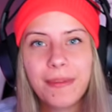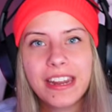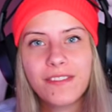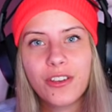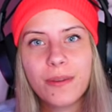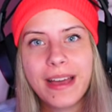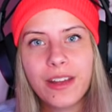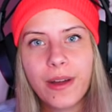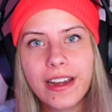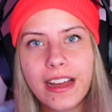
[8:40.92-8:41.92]
many of you are mad
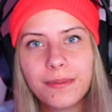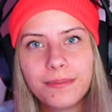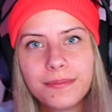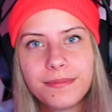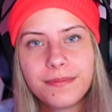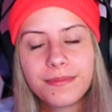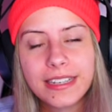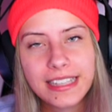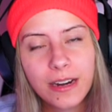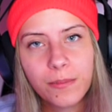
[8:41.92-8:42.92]
right now?
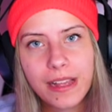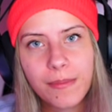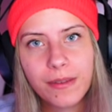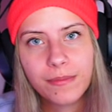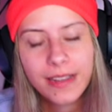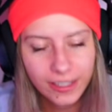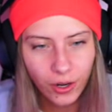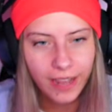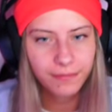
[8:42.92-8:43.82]
Because I don't blame you. It's okay.